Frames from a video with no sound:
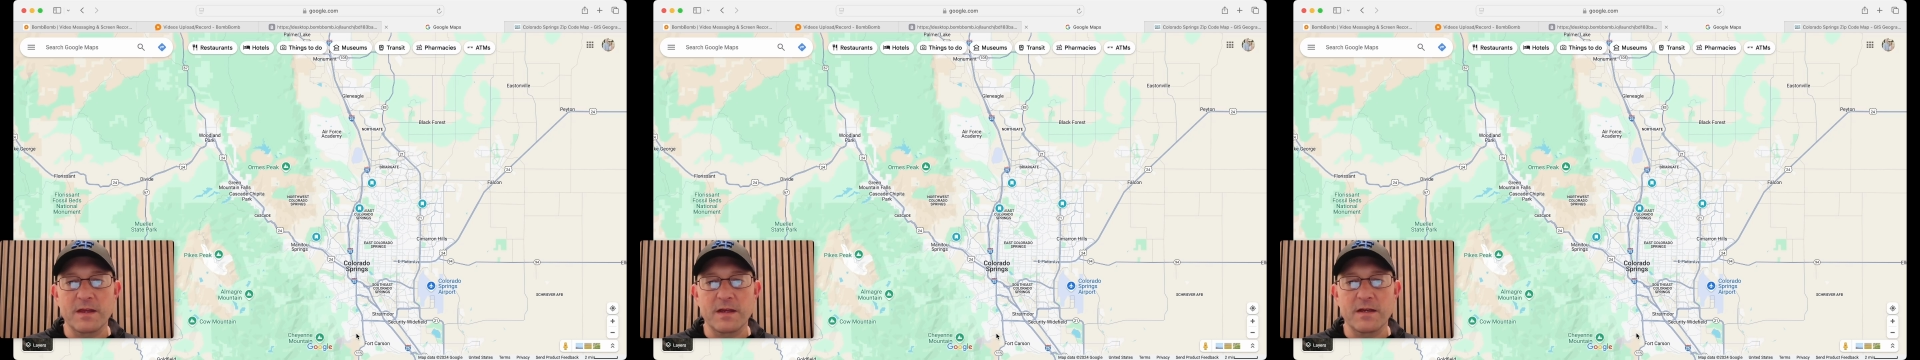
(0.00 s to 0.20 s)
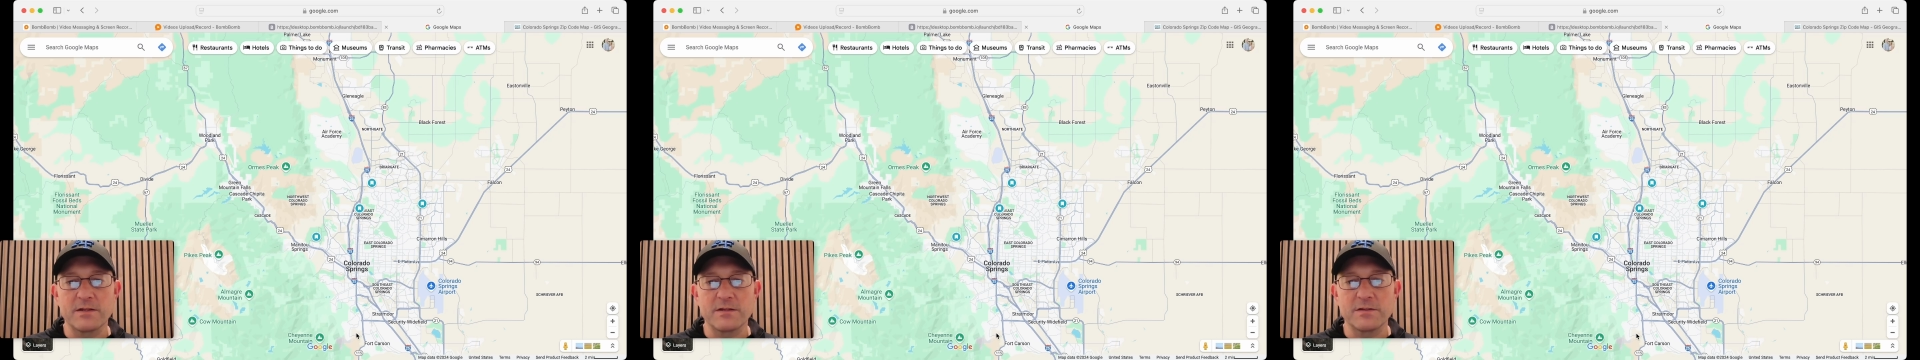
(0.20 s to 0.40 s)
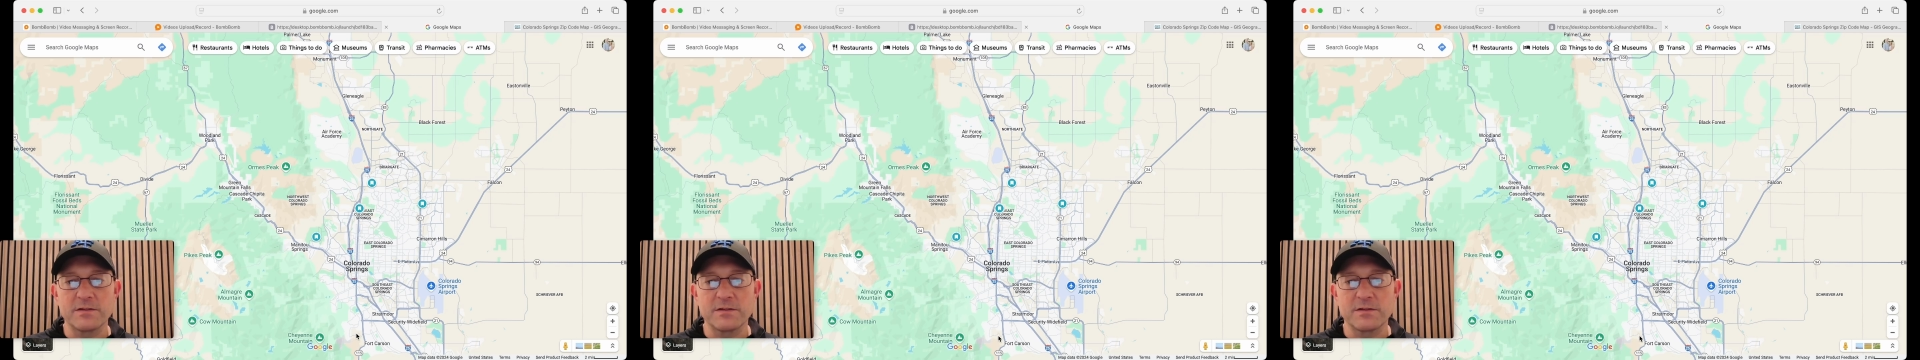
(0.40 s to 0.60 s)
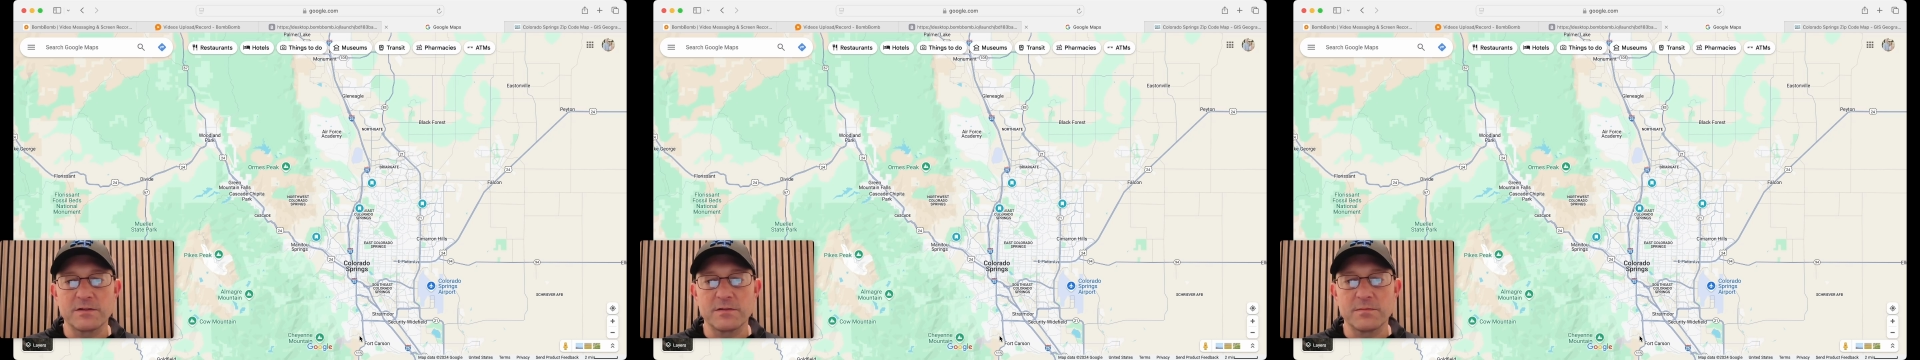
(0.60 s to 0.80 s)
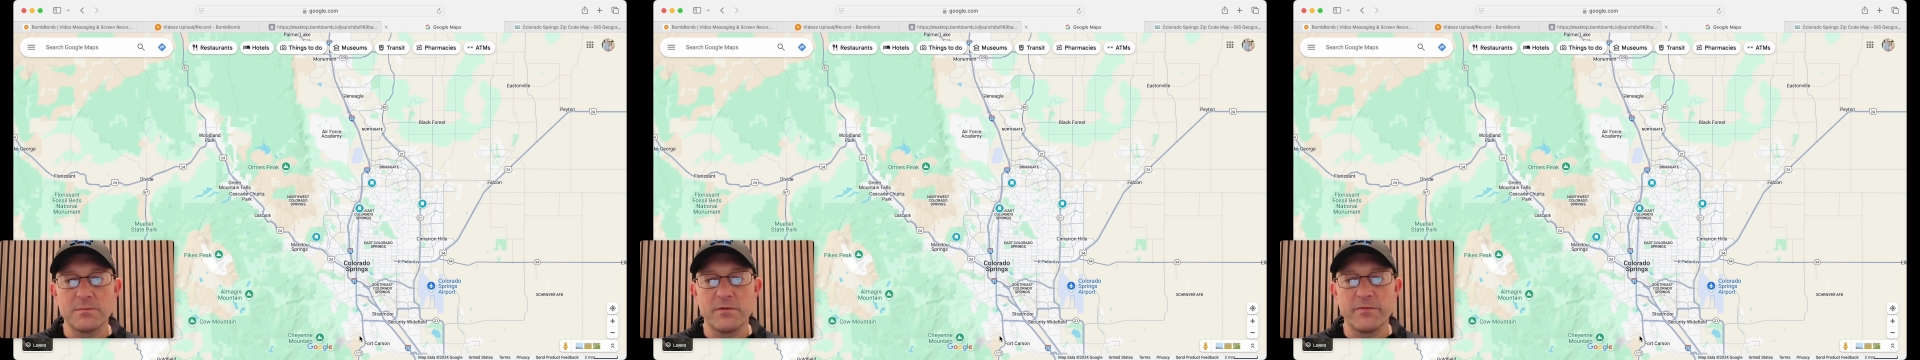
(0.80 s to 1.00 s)
uh,
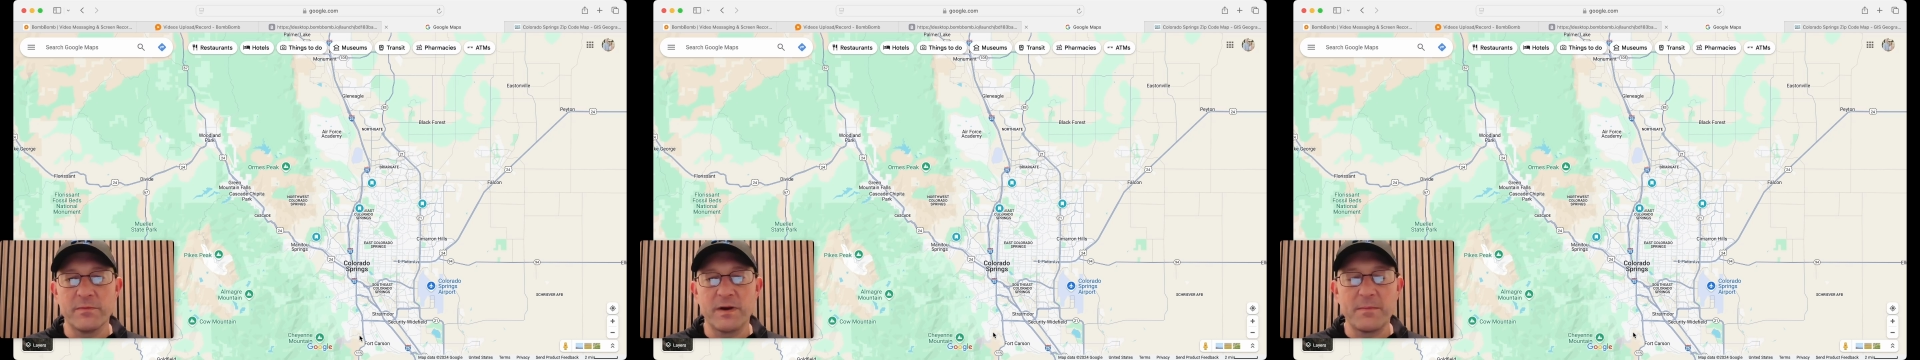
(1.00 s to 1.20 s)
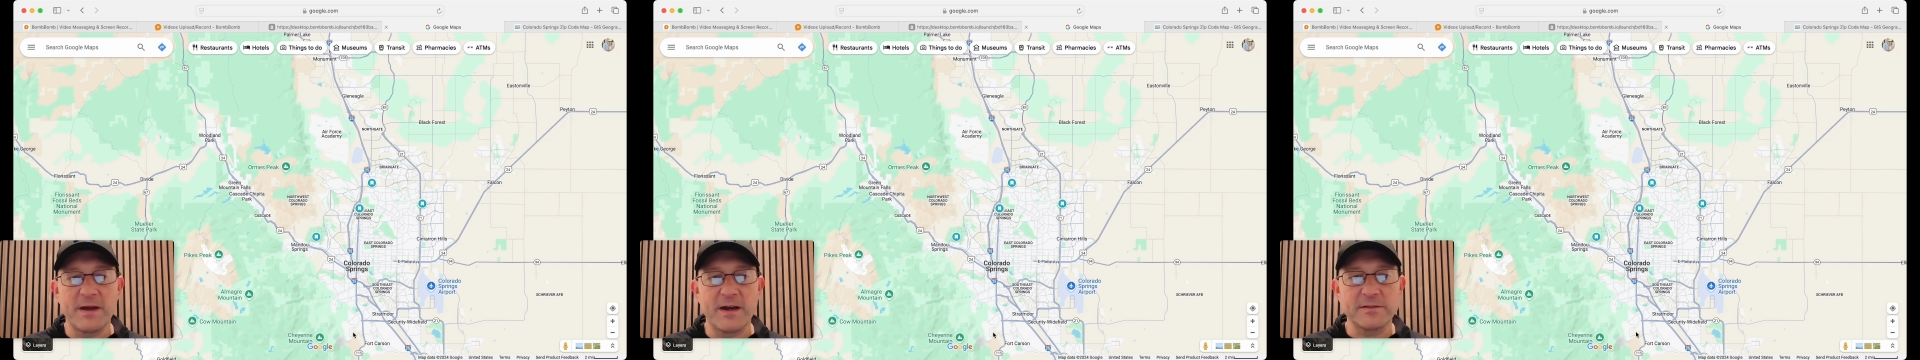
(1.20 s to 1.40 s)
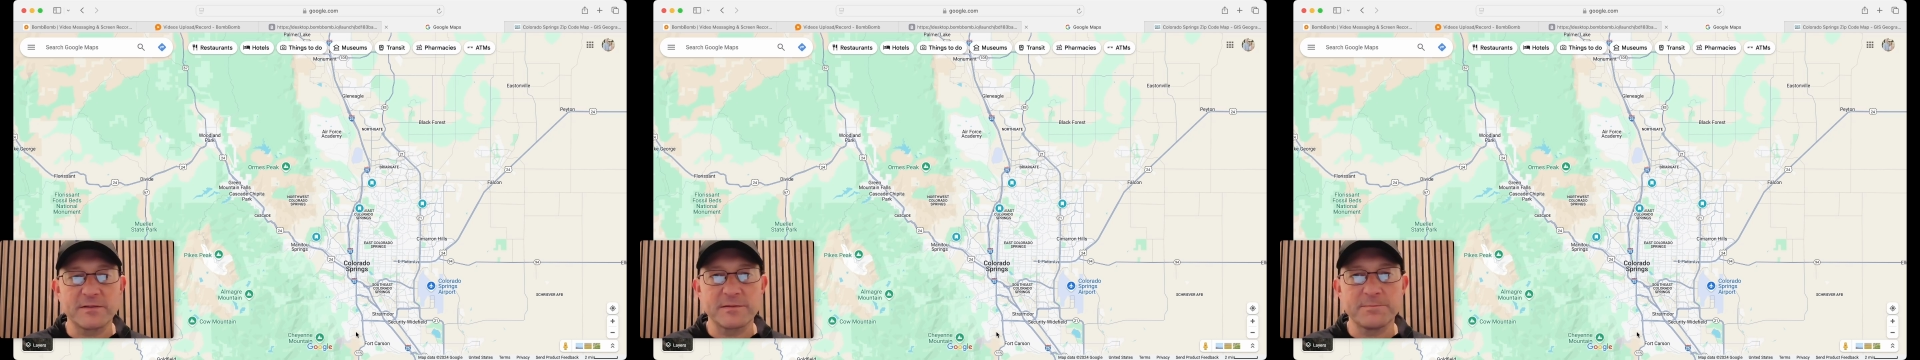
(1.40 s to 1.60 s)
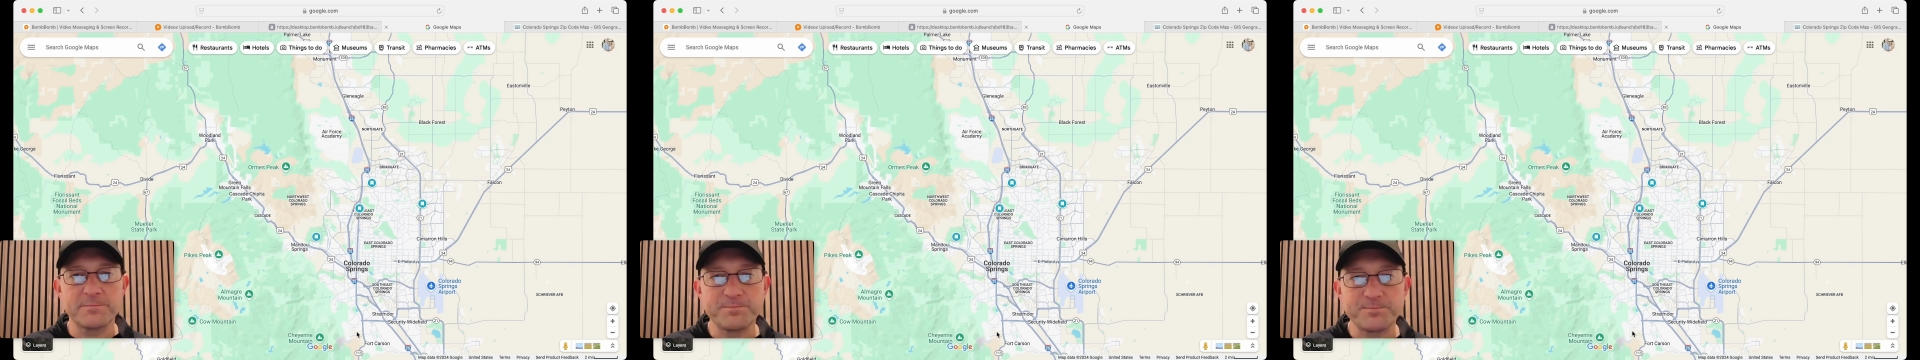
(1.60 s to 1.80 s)
moving my mouse.